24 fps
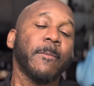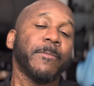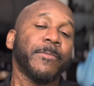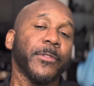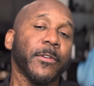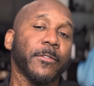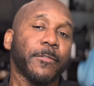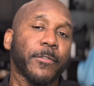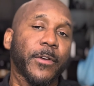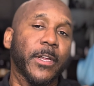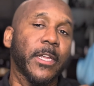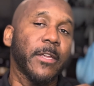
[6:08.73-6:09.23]

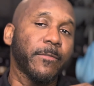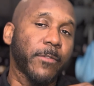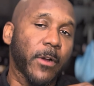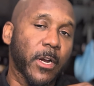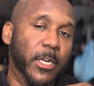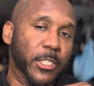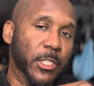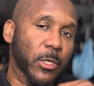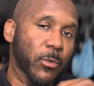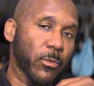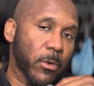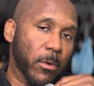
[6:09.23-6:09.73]
The free
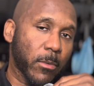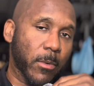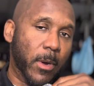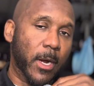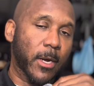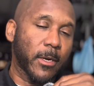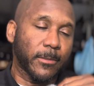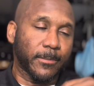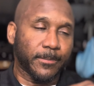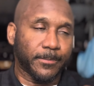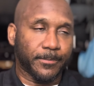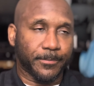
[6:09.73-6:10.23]
version will
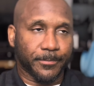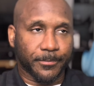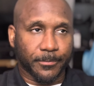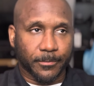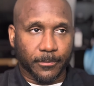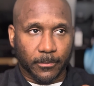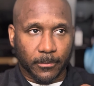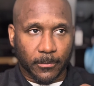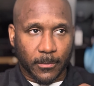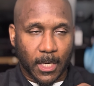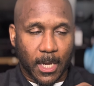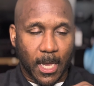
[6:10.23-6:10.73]
work.
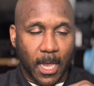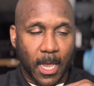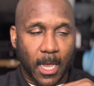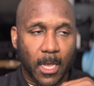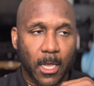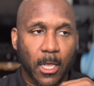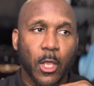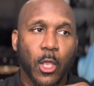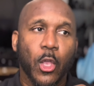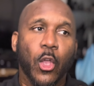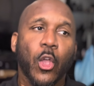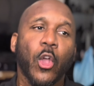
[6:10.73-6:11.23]
Okay,
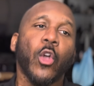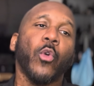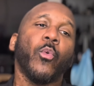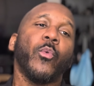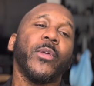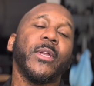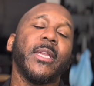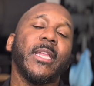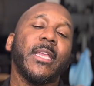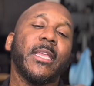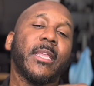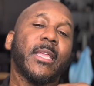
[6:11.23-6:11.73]

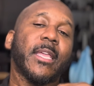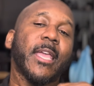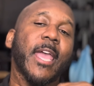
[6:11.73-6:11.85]
we need